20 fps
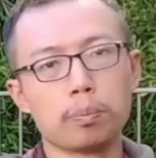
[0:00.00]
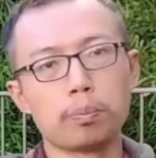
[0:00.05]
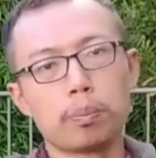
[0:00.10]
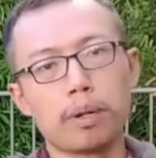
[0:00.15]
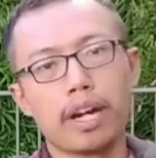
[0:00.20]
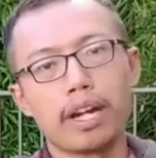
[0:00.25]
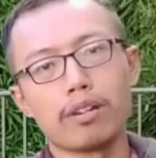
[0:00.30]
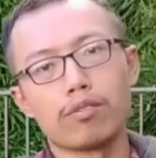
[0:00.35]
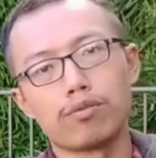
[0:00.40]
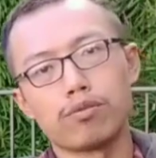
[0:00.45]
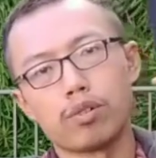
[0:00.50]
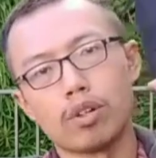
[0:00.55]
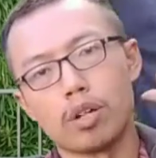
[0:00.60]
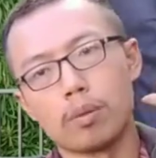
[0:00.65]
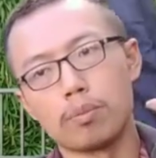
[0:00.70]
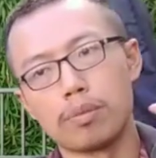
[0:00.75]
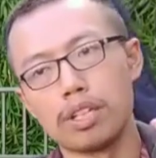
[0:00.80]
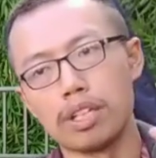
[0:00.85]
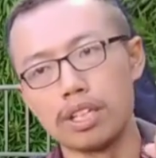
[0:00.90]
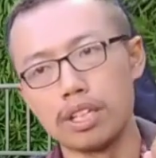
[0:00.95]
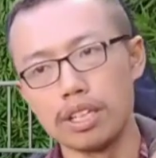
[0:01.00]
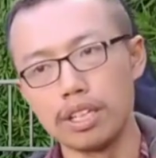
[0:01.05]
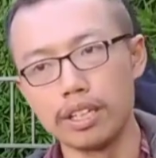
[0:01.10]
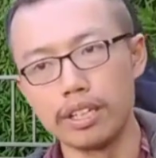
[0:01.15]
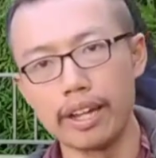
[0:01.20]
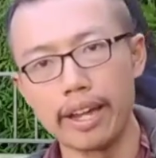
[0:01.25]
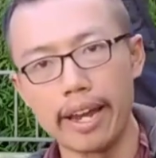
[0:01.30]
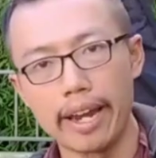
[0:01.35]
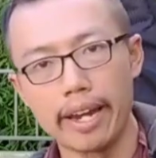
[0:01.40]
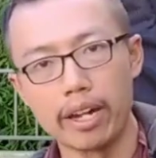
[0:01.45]
from the
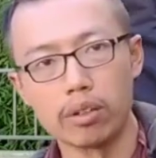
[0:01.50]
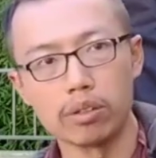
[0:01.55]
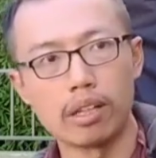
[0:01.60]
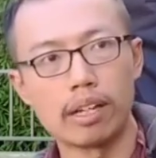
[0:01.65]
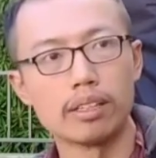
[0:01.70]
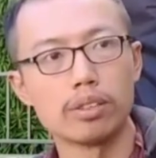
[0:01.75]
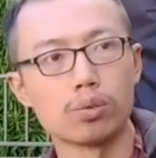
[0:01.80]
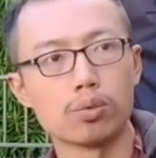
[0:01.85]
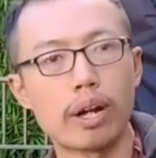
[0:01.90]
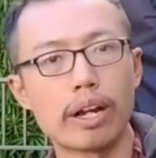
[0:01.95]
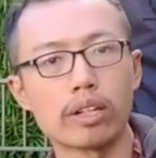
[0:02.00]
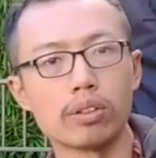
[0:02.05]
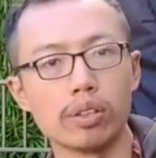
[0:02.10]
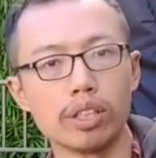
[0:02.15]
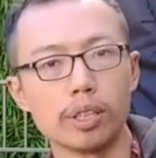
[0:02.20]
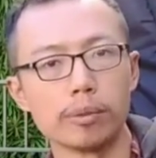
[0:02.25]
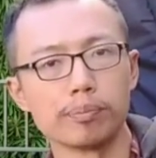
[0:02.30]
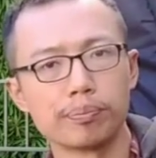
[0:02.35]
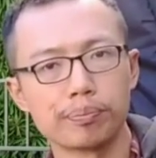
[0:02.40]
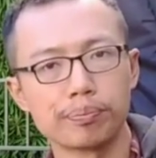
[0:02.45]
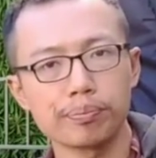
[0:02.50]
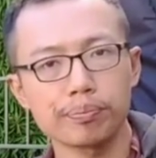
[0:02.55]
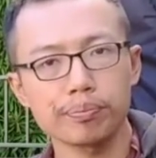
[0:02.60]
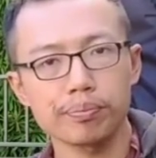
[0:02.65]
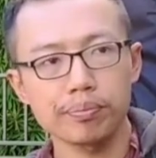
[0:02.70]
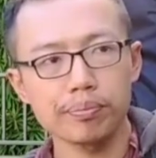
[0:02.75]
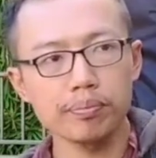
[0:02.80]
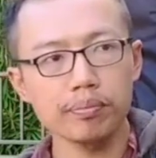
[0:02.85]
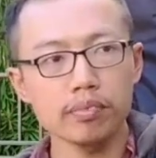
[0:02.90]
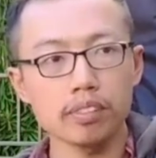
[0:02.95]
airline directly.
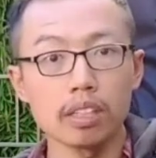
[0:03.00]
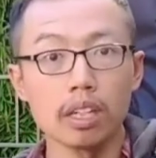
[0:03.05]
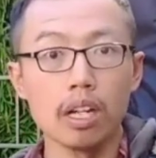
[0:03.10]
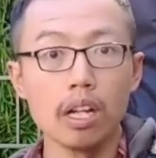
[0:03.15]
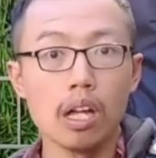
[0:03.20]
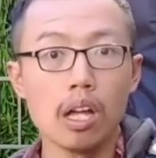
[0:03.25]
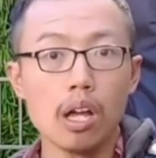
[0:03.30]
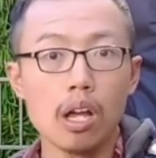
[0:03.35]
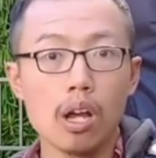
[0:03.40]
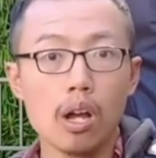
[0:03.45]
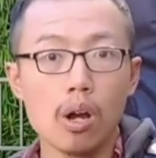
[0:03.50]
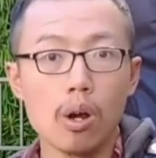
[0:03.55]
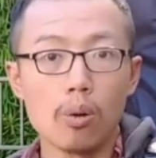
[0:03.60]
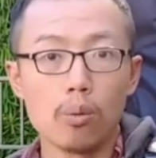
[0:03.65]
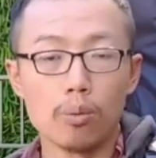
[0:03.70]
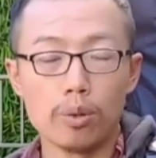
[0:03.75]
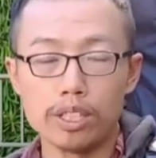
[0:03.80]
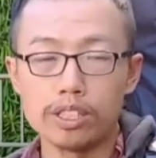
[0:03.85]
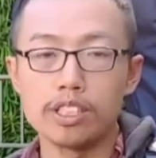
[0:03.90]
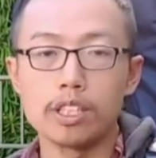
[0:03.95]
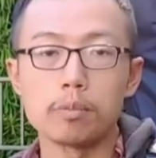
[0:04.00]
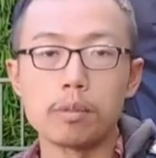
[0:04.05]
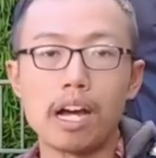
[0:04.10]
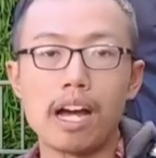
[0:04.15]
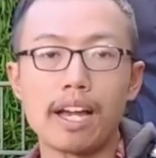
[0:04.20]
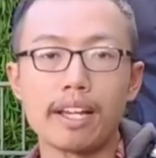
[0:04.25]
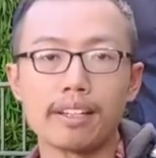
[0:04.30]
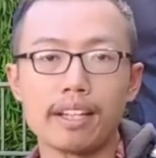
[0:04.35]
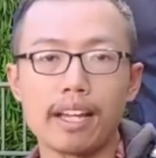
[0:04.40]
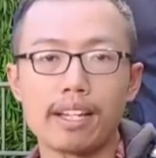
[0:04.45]
Reasoning behind
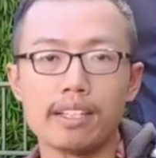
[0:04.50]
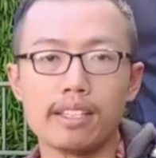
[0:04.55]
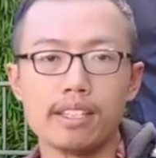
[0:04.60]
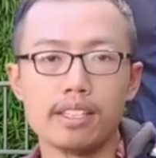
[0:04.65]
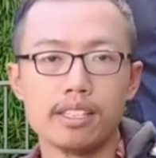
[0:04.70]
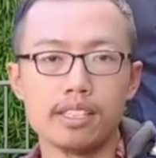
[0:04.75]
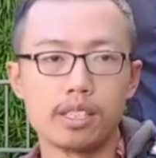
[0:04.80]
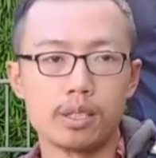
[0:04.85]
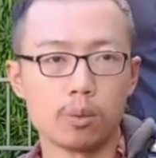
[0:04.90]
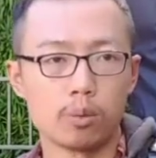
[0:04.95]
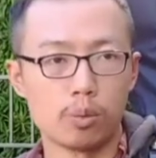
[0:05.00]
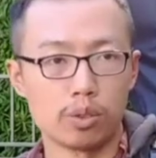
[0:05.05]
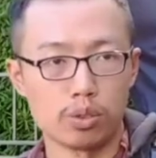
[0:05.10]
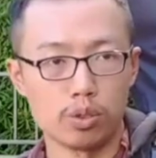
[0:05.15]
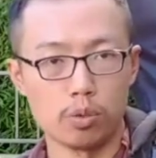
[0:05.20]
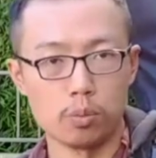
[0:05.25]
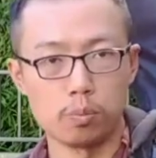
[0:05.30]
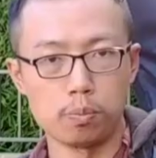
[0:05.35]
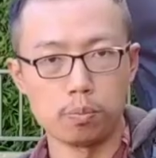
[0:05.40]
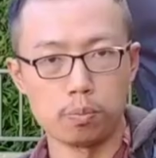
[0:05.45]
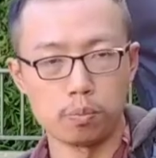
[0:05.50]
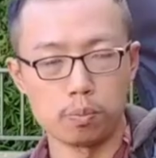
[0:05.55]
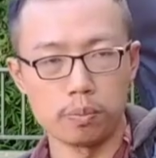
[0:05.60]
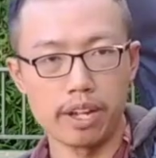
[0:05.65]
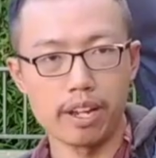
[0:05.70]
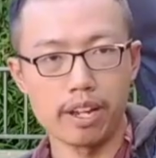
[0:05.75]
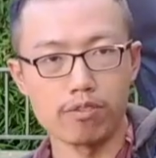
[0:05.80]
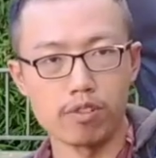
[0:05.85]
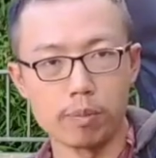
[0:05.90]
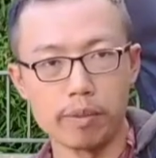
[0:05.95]
that is when you buy from
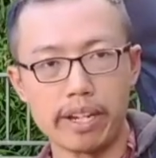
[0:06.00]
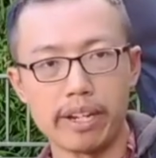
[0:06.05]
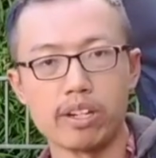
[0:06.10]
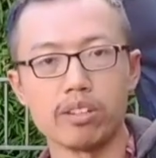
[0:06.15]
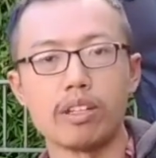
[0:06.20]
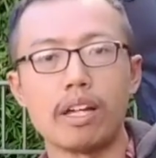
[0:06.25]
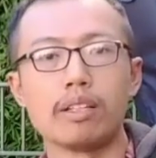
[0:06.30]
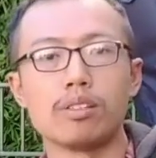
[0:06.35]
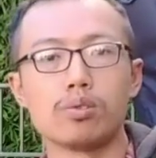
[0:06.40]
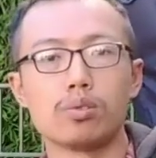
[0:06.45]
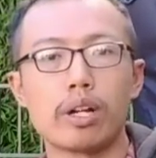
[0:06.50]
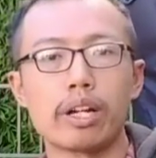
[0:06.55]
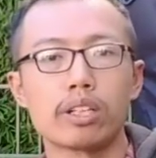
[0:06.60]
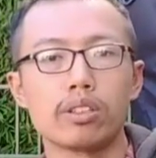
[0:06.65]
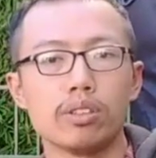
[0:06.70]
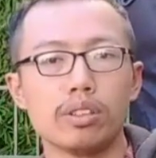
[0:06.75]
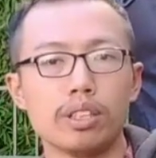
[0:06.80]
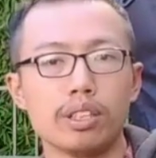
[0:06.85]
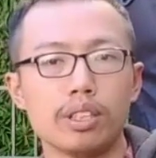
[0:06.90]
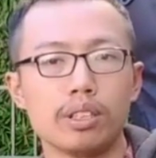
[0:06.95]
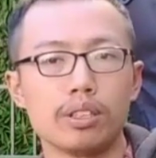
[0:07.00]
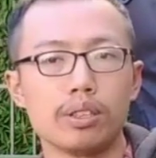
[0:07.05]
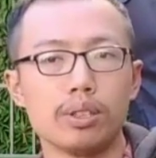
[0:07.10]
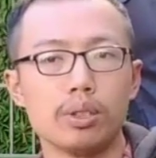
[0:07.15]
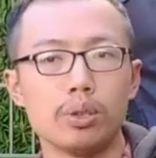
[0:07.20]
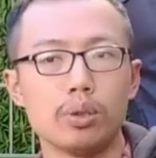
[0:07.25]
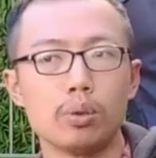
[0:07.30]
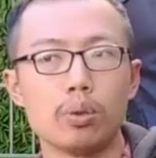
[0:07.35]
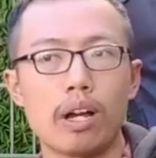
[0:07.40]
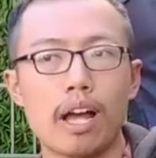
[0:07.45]
an airline directly, you
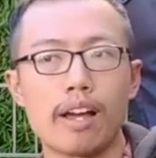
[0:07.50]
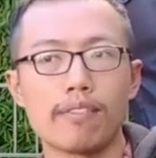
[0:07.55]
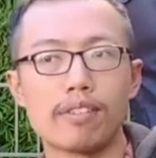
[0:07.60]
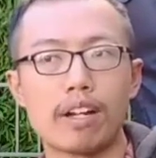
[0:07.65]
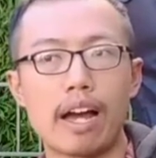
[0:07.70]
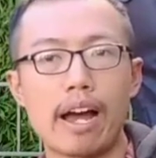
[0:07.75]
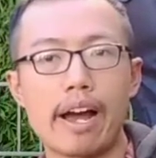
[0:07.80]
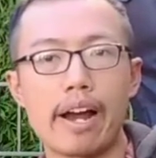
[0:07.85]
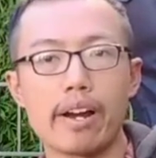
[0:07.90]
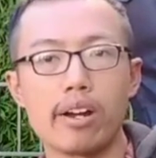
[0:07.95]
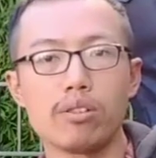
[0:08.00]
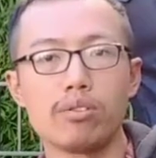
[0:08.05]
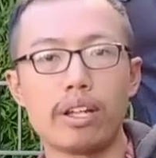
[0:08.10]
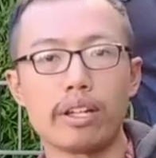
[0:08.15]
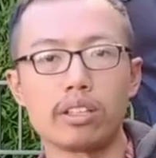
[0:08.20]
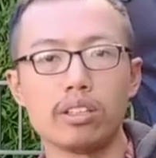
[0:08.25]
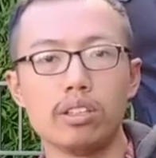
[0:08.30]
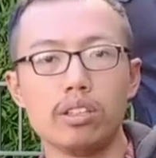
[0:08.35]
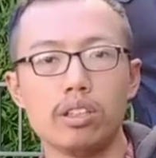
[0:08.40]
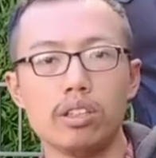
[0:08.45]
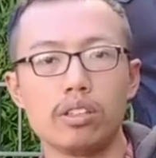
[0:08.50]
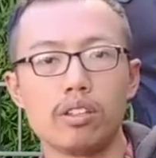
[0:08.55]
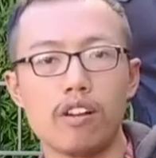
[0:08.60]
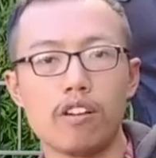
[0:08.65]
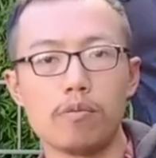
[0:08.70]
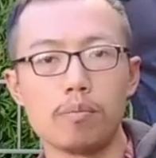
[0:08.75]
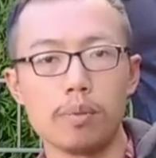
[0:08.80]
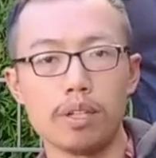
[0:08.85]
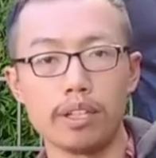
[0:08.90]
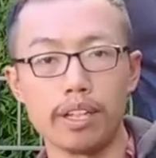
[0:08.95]
have a higher likelihood of being
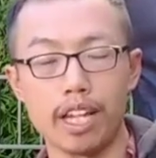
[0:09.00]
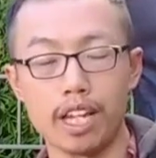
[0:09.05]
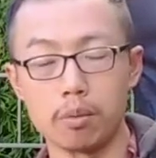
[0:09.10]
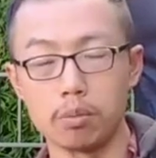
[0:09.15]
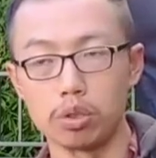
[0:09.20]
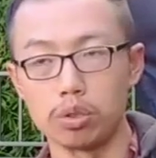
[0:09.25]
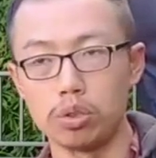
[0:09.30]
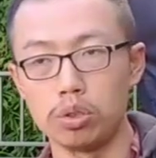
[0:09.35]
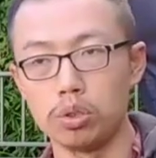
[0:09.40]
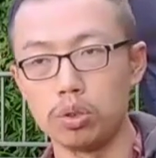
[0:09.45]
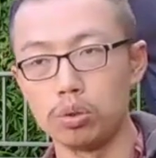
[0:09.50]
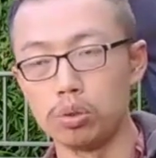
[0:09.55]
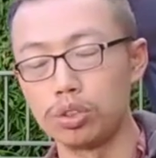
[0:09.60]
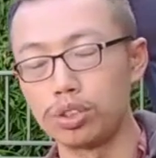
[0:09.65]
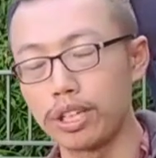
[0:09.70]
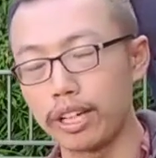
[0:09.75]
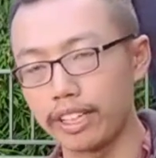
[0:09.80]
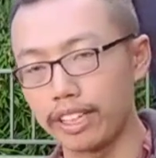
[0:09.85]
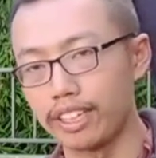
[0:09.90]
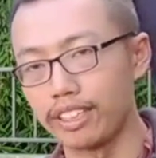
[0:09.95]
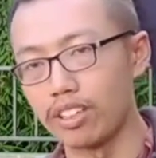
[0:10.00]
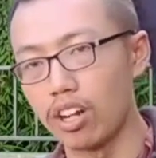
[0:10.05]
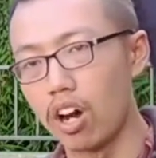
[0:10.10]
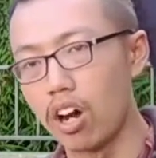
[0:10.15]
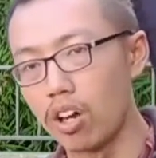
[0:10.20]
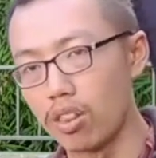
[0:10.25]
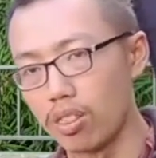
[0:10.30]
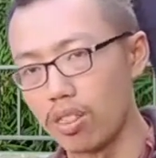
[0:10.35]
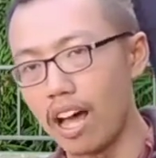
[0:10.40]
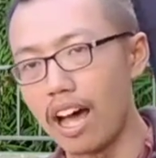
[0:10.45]
able to check in
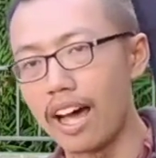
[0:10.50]
online.